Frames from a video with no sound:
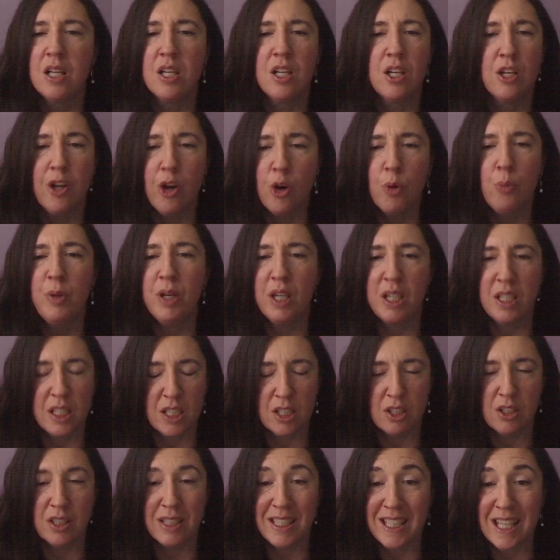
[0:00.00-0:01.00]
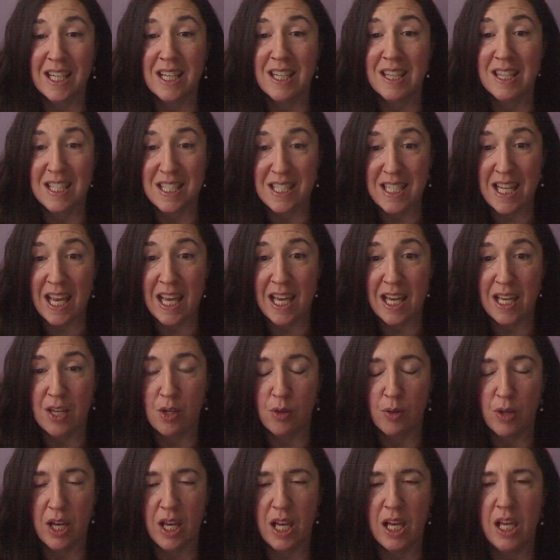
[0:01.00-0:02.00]
No big deal at the end of the day,
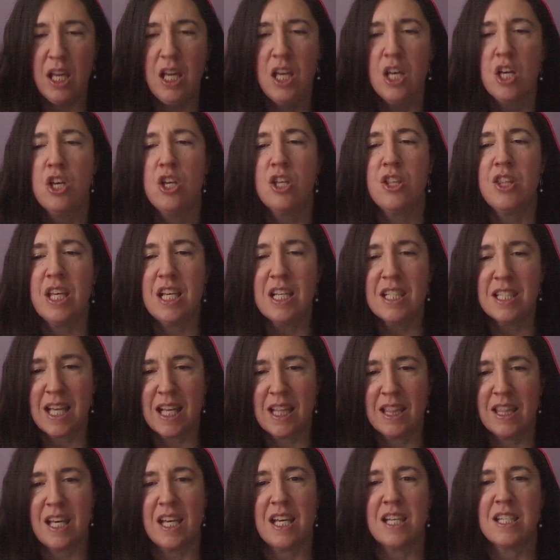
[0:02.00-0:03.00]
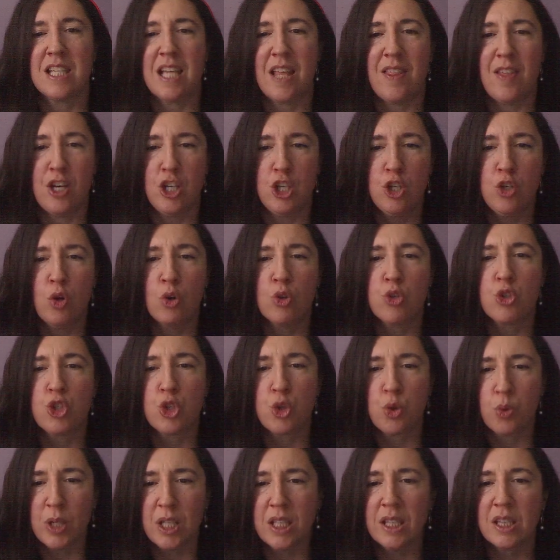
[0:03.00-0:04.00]
okay? Things like this. And then you don't
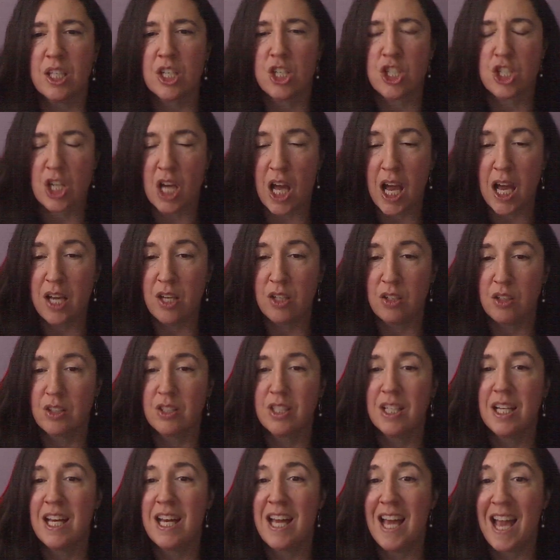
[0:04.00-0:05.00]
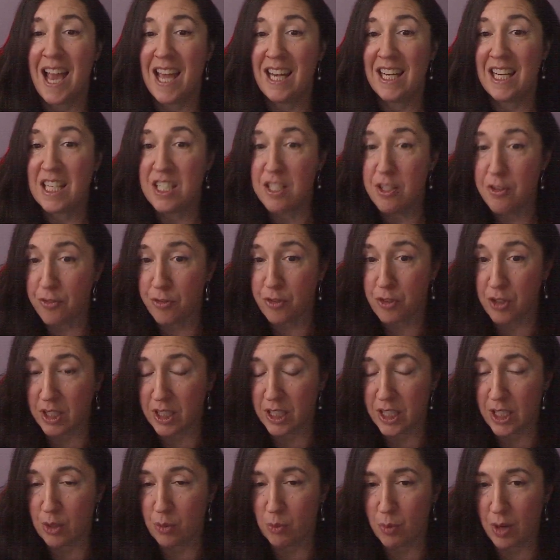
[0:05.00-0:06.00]
treat the child any
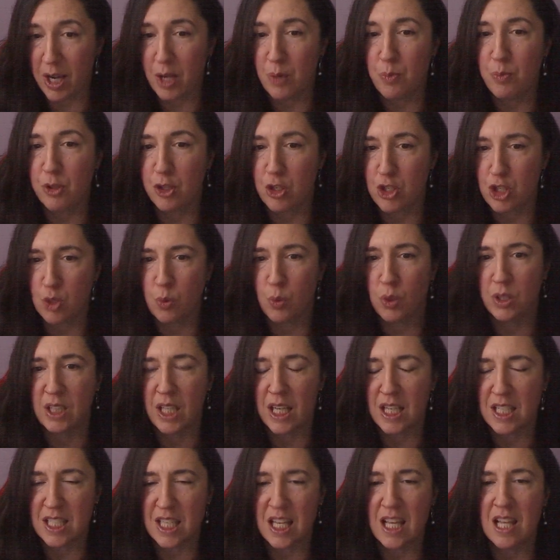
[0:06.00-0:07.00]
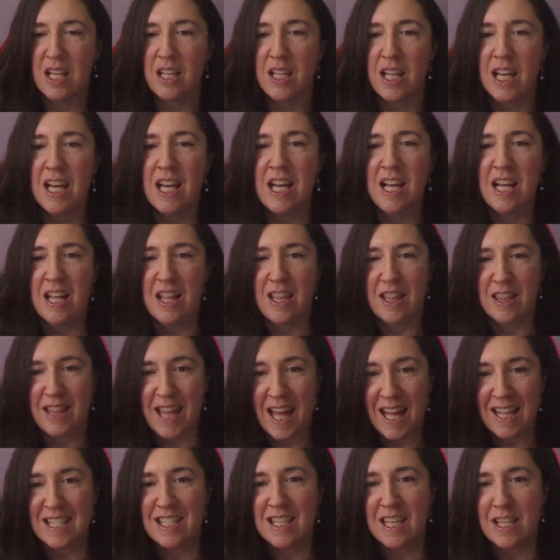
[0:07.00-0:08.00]
differently, right, because of what they did.
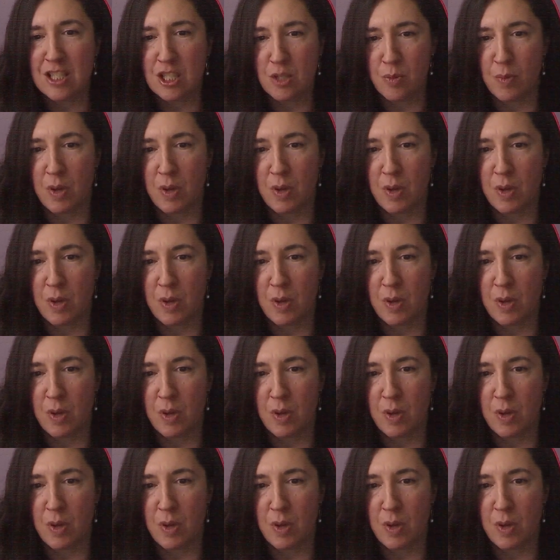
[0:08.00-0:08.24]
That sends a